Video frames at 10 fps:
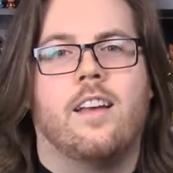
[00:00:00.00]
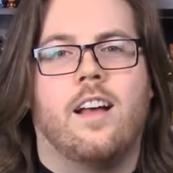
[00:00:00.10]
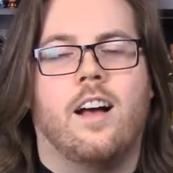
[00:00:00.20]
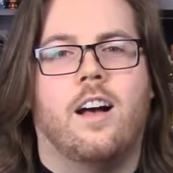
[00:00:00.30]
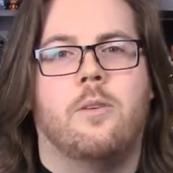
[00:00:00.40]

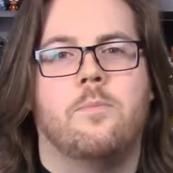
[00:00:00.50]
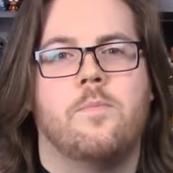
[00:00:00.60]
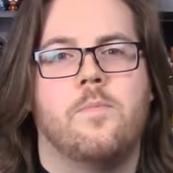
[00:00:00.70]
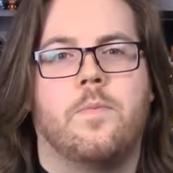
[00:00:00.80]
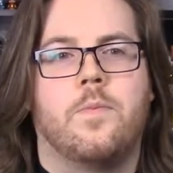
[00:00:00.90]
Um,
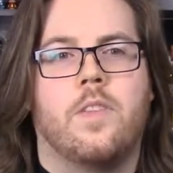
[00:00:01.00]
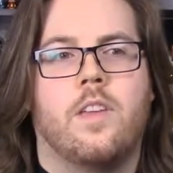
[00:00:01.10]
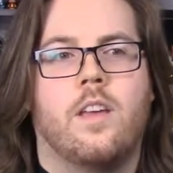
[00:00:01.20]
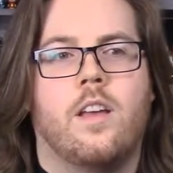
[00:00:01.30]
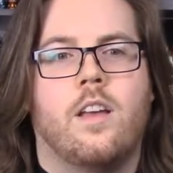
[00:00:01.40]

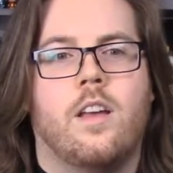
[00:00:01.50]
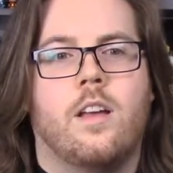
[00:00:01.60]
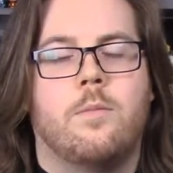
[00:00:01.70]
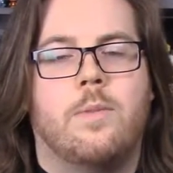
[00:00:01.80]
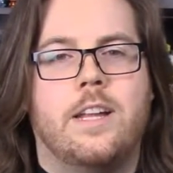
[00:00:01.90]

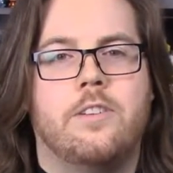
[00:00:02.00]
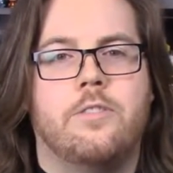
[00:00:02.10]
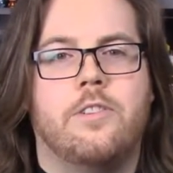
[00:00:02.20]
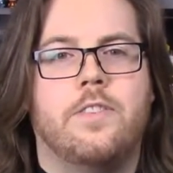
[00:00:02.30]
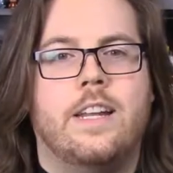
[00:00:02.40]
I don't
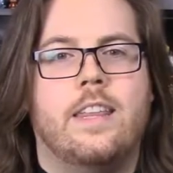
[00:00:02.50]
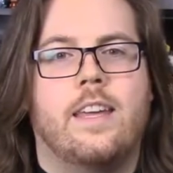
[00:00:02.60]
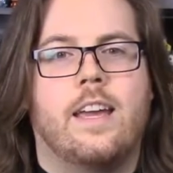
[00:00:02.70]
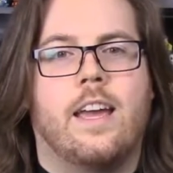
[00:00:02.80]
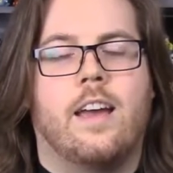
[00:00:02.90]
know of
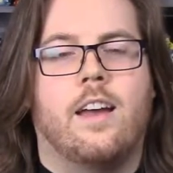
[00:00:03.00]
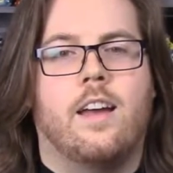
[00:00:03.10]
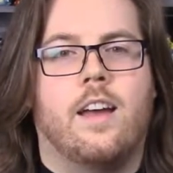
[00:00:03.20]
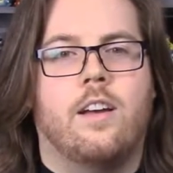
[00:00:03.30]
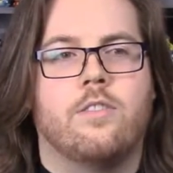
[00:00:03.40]
anything
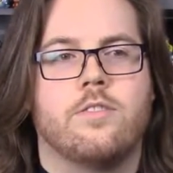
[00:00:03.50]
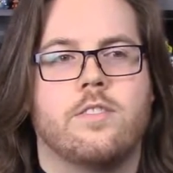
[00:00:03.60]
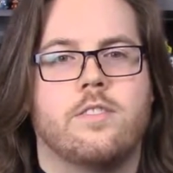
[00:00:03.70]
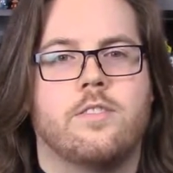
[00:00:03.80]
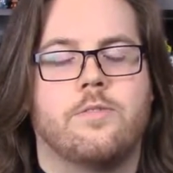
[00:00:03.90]

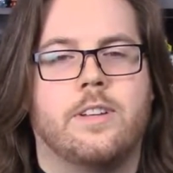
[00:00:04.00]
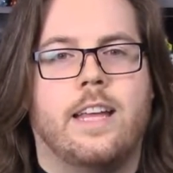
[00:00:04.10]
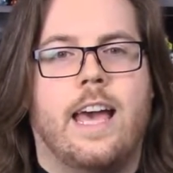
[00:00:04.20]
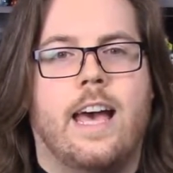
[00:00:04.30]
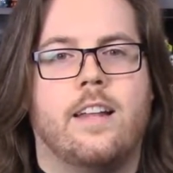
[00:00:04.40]
else to
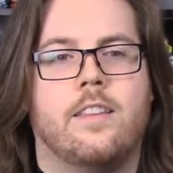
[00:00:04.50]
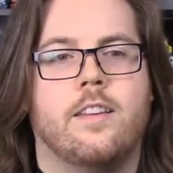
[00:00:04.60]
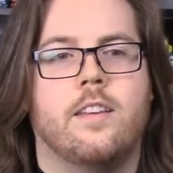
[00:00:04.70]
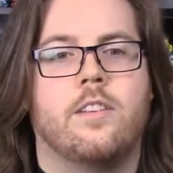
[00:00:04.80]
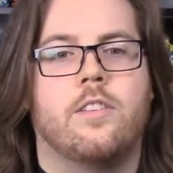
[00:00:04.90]
really add.
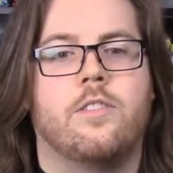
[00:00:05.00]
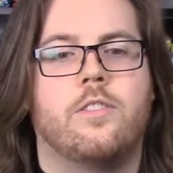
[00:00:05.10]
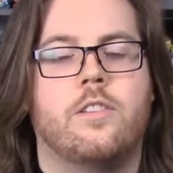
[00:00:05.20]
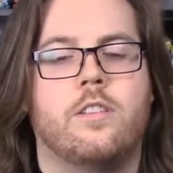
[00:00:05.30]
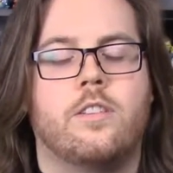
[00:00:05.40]
The
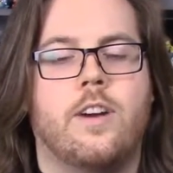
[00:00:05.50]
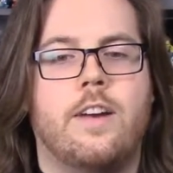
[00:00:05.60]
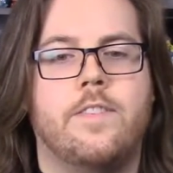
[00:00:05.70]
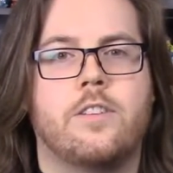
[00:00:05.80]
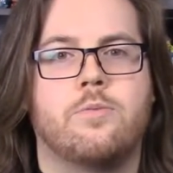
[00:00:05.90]

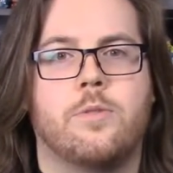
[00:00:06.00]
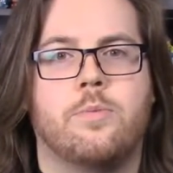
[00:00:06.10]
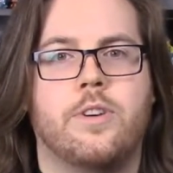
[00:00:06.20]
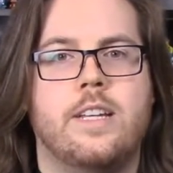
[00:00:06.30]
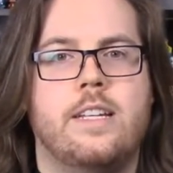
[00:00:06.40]
graphics were
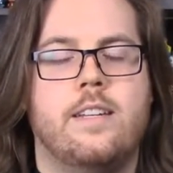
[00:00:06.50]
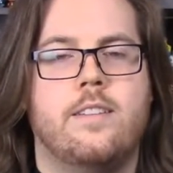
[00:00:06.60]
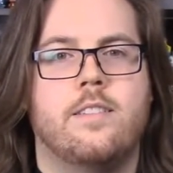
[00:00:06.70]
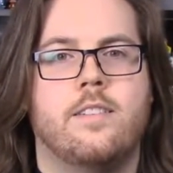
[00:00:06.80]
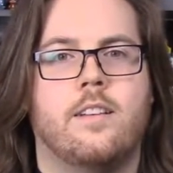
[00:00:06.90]
pretty
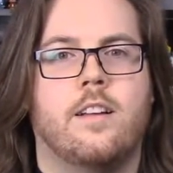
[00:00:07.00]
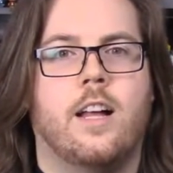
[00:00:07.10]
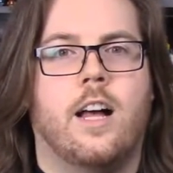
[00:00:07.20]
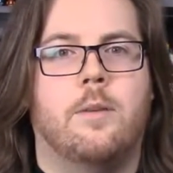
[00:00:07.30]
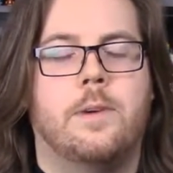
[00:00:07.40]
decent.
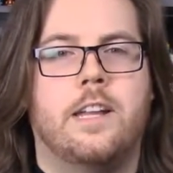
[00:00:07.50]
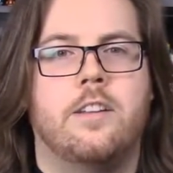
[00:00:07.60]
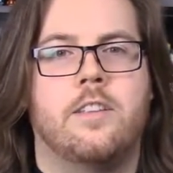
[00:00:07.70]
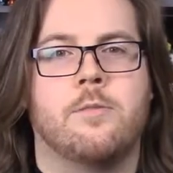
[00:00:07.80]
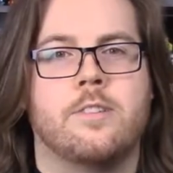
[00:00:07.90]
Um, I
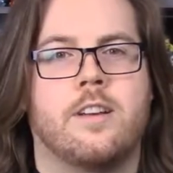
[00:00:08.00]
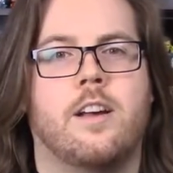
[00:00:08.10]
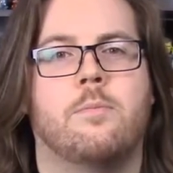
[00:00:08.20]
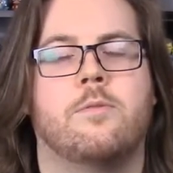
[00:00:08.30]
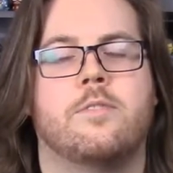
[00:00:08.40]
there was a
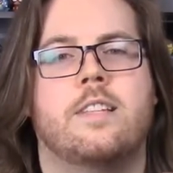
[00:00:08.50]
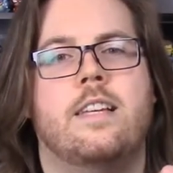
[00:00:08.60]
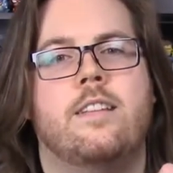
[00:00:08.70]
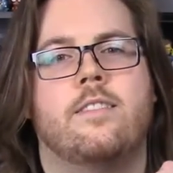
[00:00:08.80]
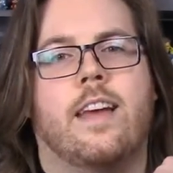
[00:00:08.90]
couple
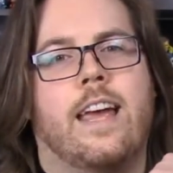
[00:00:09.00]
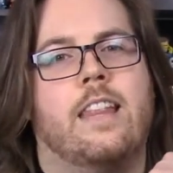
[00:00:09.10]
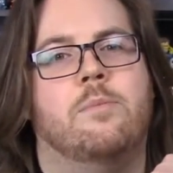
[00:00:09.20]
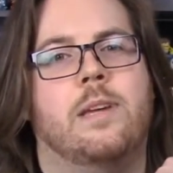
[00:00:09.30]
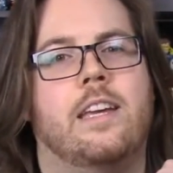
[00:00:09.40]
scenes like at
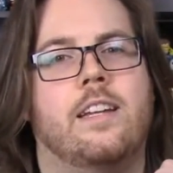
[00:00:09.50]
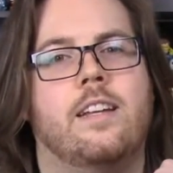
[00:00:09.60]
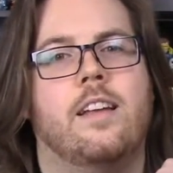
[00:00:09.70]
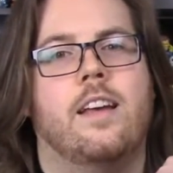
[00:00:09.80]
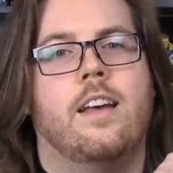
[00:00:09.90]
the
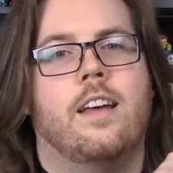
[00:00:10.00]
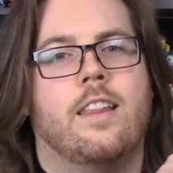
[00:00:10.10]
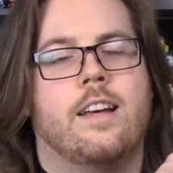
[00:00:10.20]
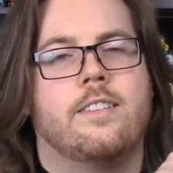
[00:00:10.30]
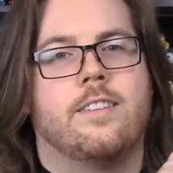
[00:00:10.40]
beginning
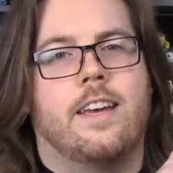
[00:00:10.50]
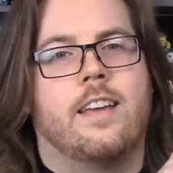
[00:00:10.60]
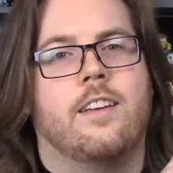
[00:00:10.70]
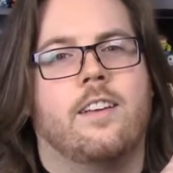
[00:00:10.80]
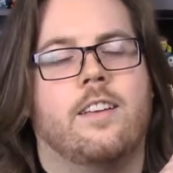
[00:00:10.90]
that I was like,
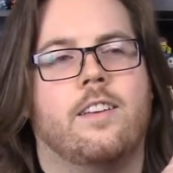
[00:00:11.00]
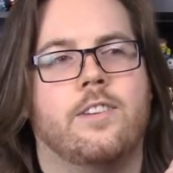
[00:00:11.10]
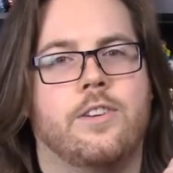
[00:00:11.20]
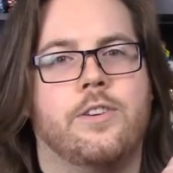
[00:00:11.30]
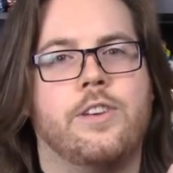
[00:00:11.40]

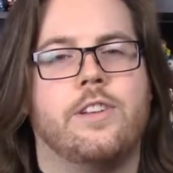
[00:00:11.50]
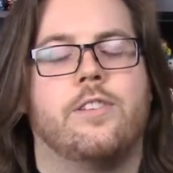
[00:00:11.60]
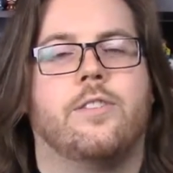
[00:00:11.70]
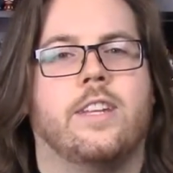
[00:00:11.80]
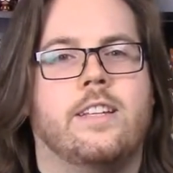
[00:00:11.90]
you know, you can
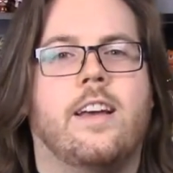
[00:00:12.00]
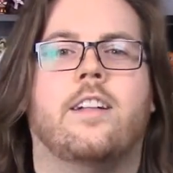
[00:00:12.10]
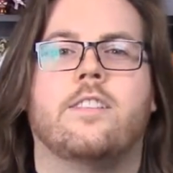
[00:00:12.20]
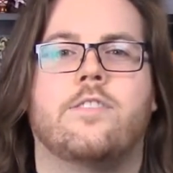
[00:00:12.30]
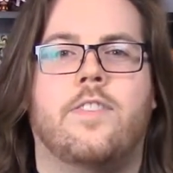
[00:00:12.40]
totally
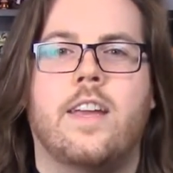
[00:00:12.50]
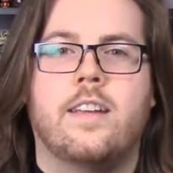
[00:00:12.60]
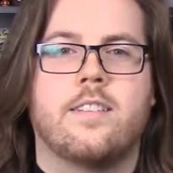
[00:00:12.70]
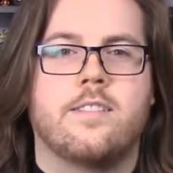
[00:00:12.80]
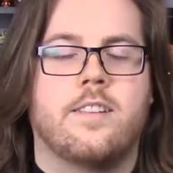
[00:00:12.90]
tell it's fake
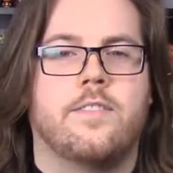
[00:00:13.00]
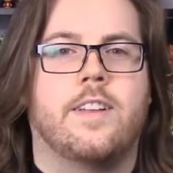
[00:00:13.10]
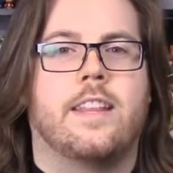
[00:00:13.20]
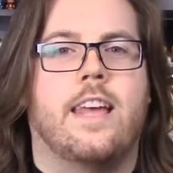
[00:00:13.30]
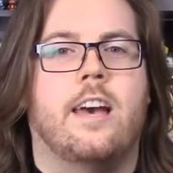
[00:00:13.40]
and stuff
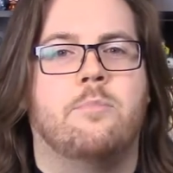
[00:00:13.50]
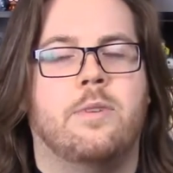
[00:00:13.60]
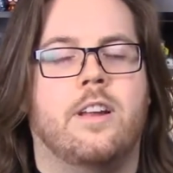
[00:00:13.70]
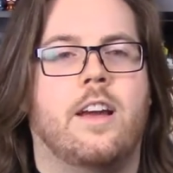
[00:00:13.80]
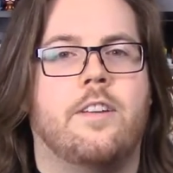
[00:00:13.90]
like that,
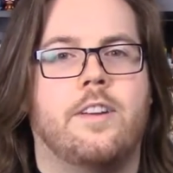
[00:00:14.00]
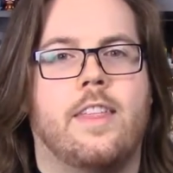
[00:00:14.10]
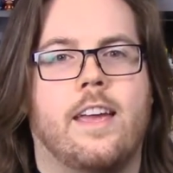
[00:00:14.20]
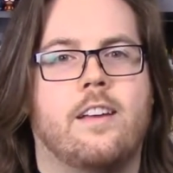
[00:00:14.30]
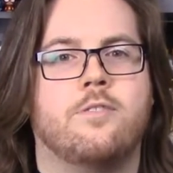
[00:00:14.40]
but
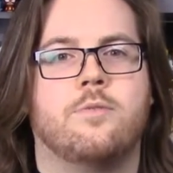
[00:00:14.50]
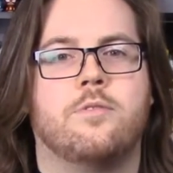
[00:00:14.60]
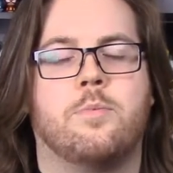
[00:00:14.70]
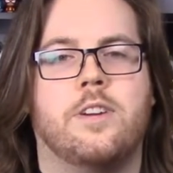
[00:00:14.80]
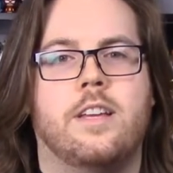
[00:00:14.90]
everything else was
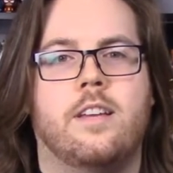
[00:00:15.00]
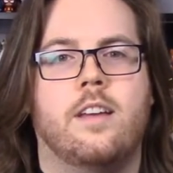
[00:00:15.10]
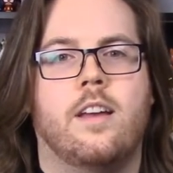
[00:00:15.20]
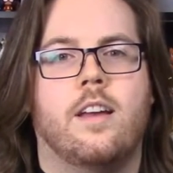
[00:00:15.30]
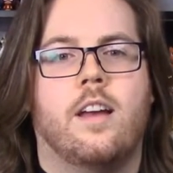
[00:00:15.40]
pretty
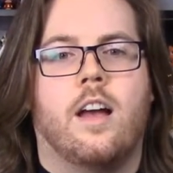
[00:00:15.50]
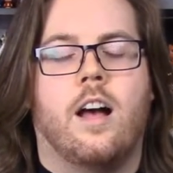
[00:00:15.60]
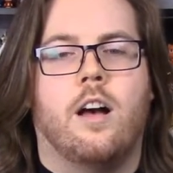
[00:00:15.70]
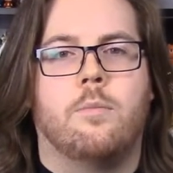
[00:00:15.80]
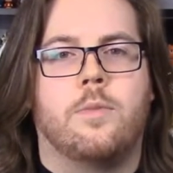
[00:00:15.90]

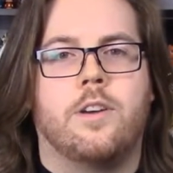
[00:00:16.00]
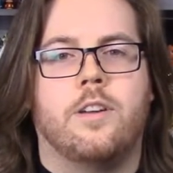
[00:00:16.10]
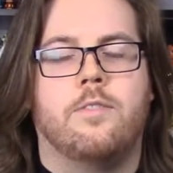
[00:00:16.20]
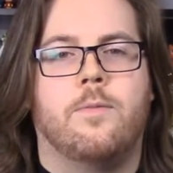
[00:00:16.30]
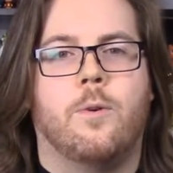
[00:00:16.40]
Um,
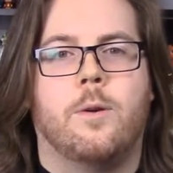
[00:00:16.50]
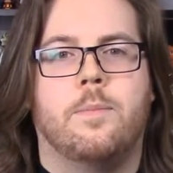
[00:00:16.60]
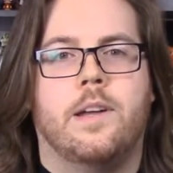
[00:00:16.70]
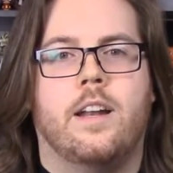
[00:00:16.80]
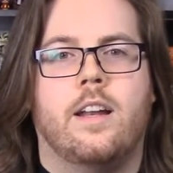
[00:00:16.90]
good for it.
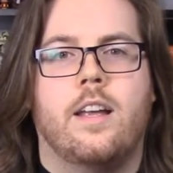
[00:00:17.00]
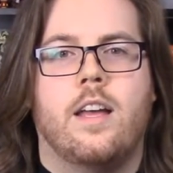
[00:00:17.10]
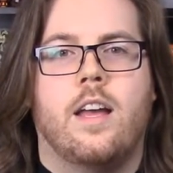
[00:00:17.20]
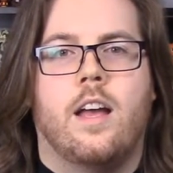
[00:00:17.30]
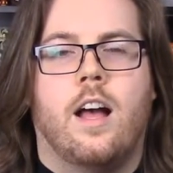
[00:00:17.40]
But
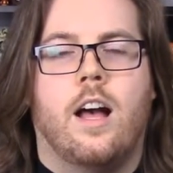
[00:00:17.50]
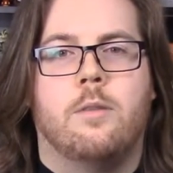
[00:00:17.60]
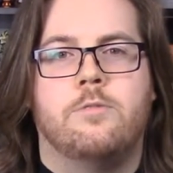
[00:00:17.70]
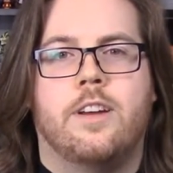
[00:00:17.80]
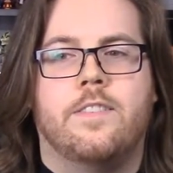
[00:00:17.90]

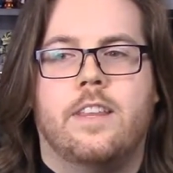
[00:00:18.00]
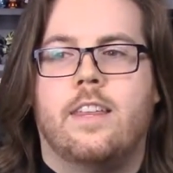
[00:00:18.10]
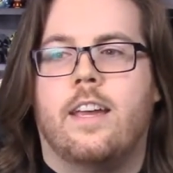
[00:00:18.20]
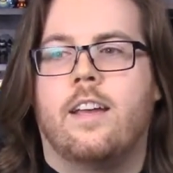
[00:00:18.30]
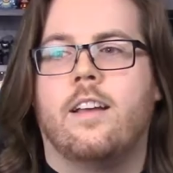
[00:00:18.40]
um, do you have
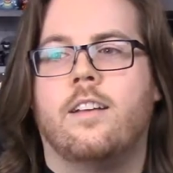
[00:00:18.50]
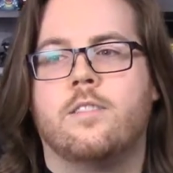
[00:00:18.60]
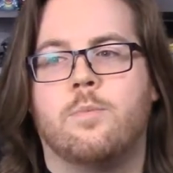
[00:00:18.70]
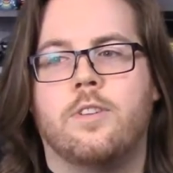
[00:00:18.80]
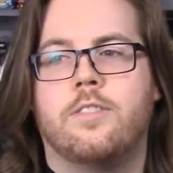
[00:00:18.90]
anything
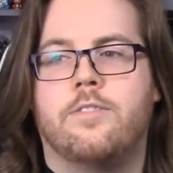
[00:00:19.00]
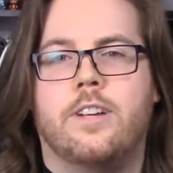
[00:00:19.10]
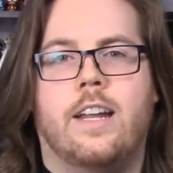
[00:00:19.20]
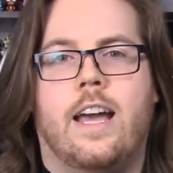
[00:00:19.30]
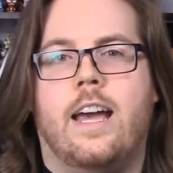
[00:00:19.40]
spoiler
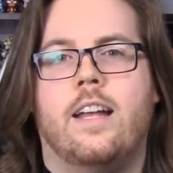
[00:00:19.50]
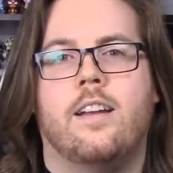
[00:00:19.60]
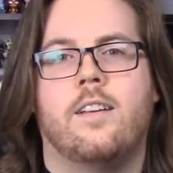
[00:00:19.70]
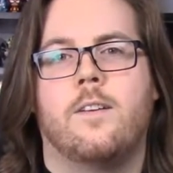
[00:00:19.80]
free to add?